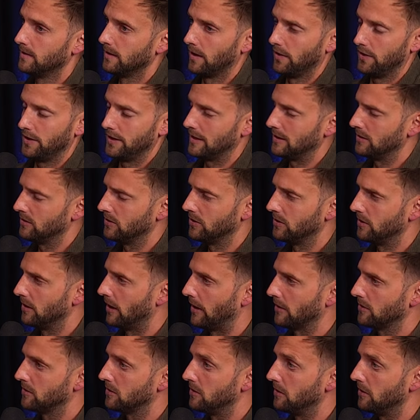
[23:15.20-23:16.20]
I think he's too
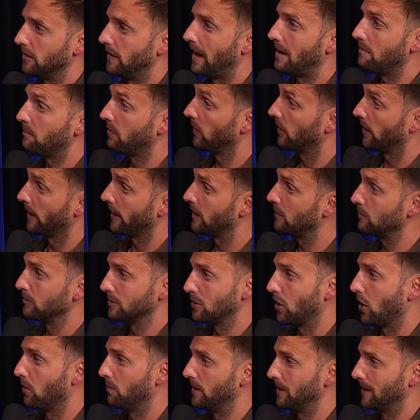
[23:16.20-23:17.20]
nice to do that, but like he
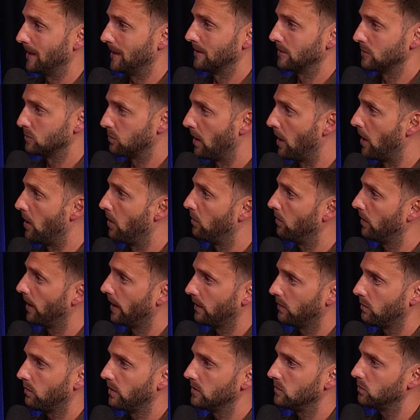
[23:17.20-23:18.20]
was copying it as well.
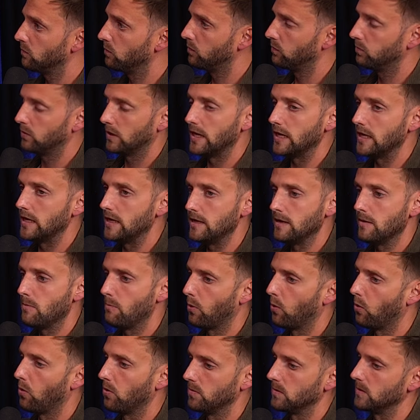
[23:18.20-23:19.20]
Like we're kicking
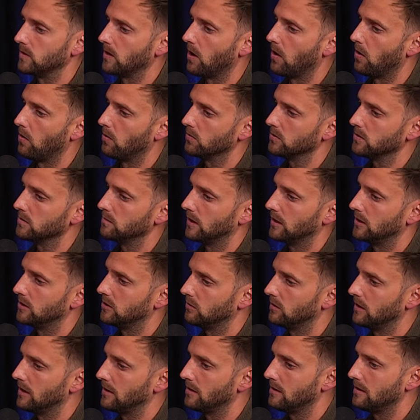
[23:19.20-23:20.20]
important goals and we're mm.
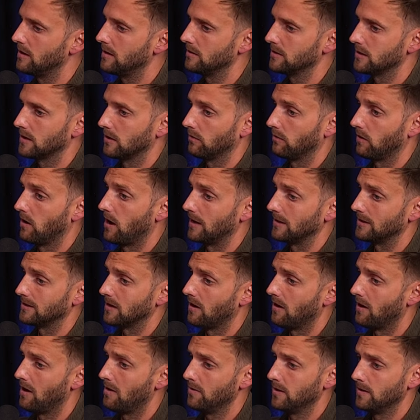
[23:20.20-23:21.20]
doing things at the right
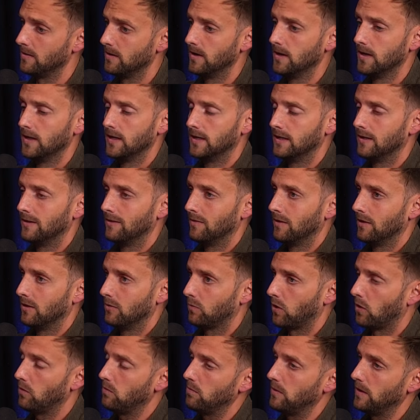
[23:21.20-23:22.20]
time. And
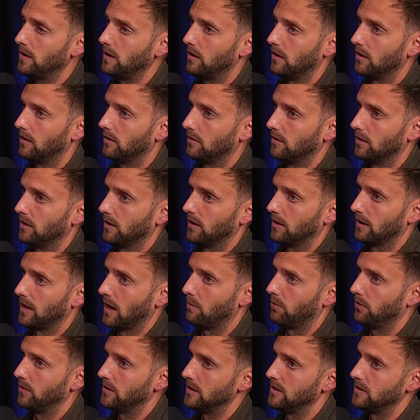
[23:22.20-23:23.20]
probably a
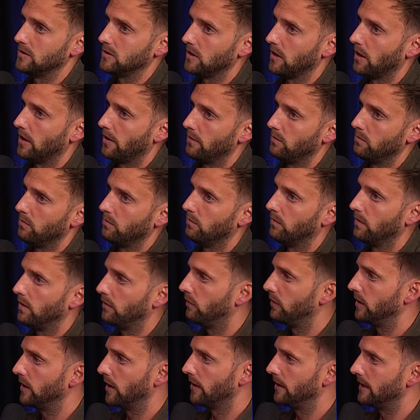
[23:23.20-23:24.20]
couple of years ago,
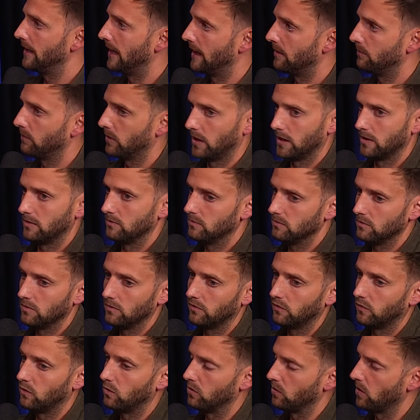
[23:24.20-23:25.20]
if we go down by
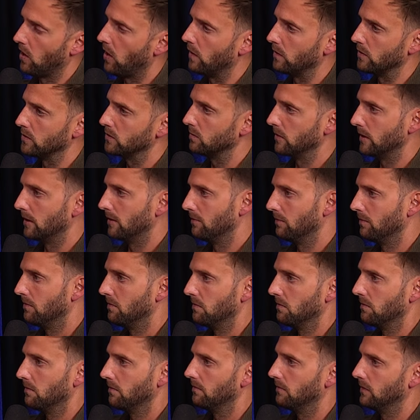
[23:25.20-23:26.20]
four goals, we're
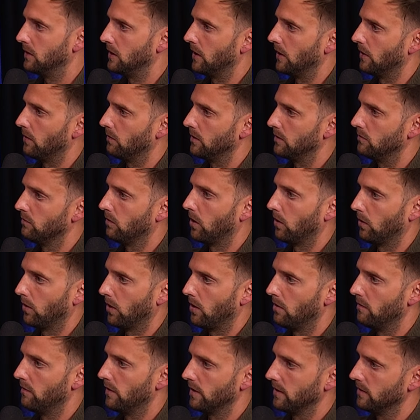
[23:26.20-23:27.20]
you know we'd roll
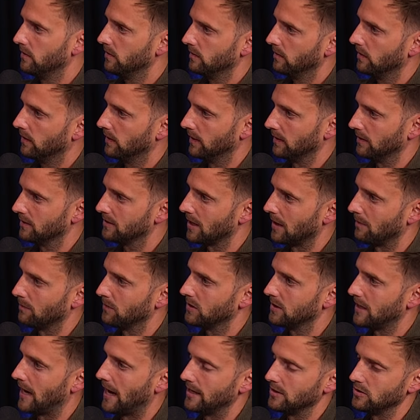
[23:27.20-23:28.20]
over at some
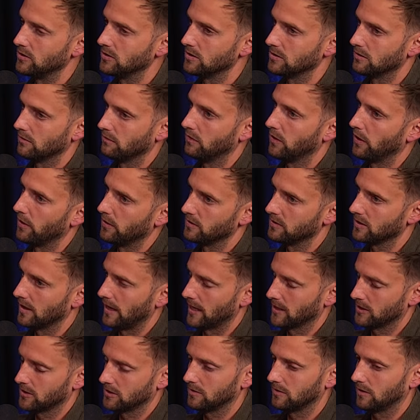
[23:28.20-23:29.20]
stages of those
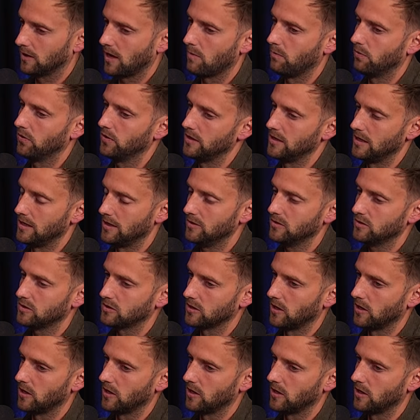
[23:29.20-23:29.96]
last couple of years.